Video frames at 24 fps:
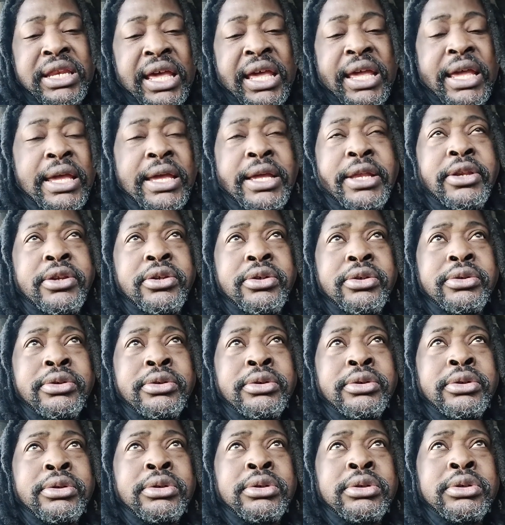need."
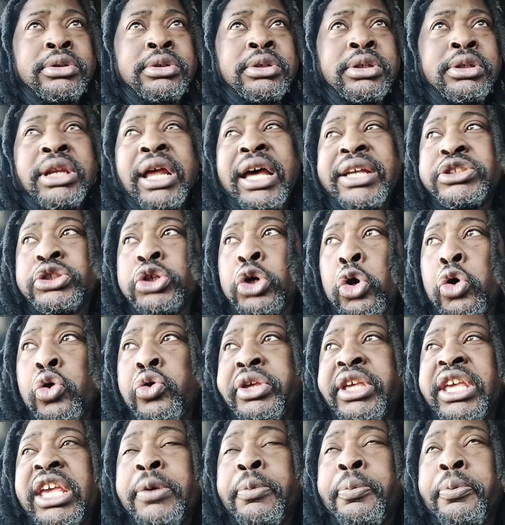And that's the
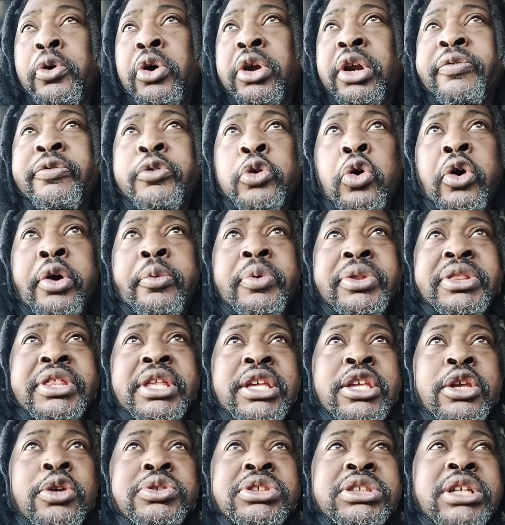whole key point of going
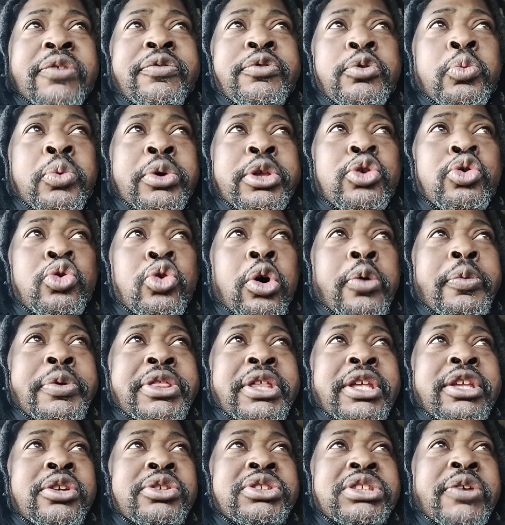within yourself. When you go
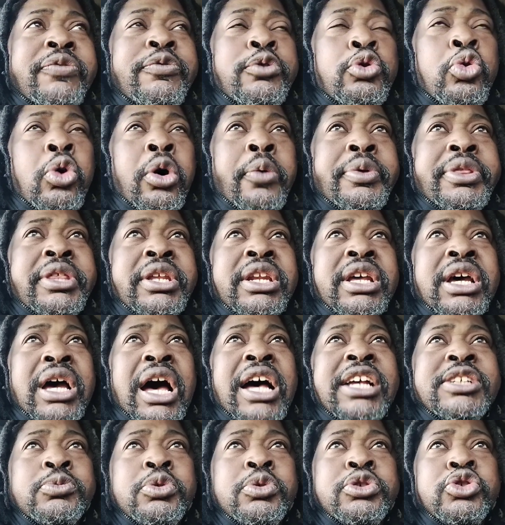within yourself, you're going within the
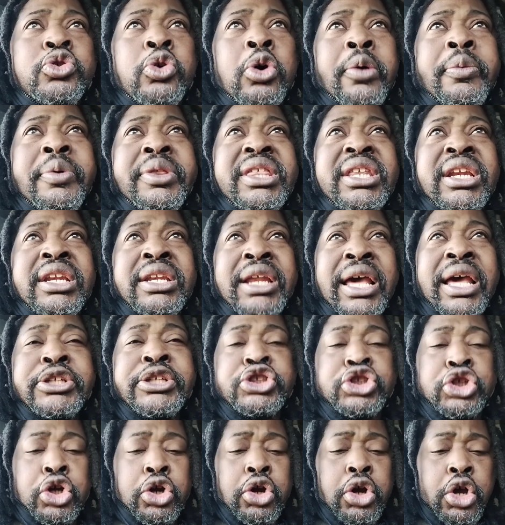cosmos, you're going within the
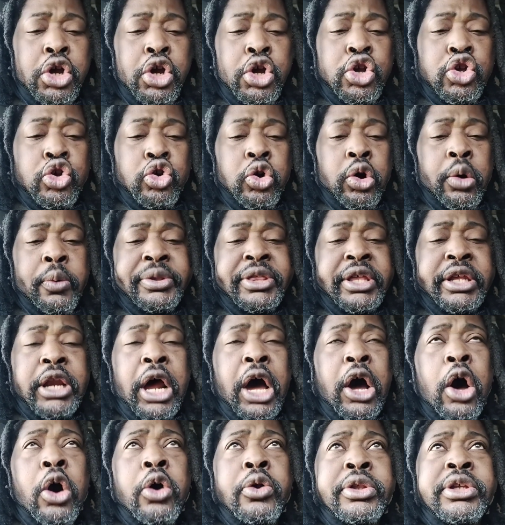nature, you're going
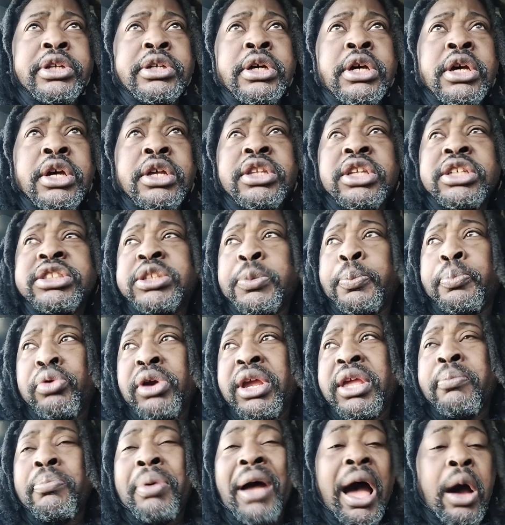within all the, the
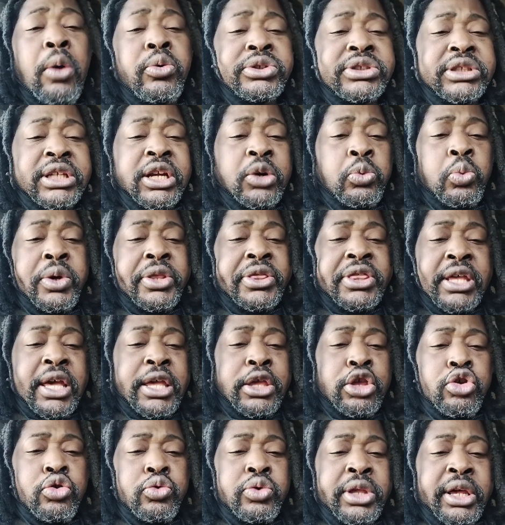supreme powers that are
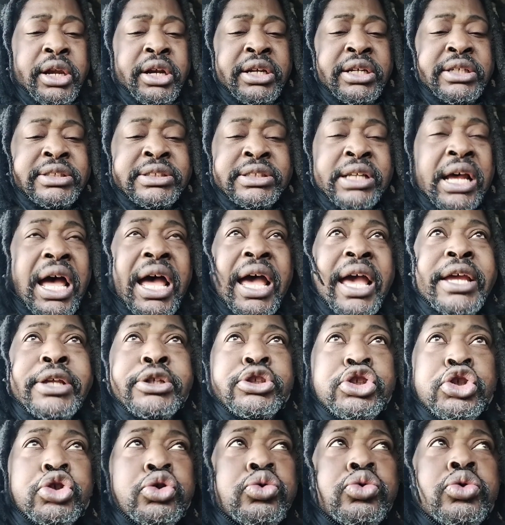within you that are
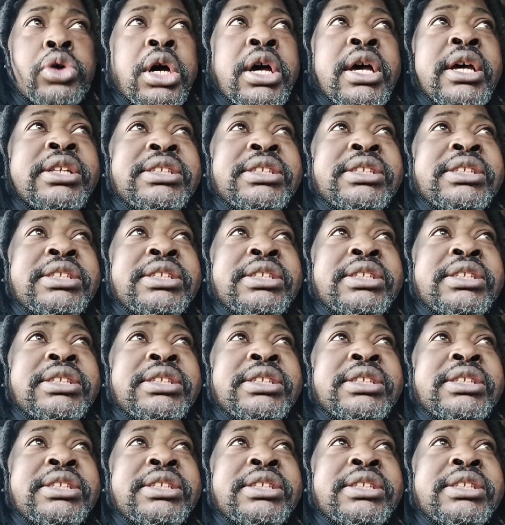designed to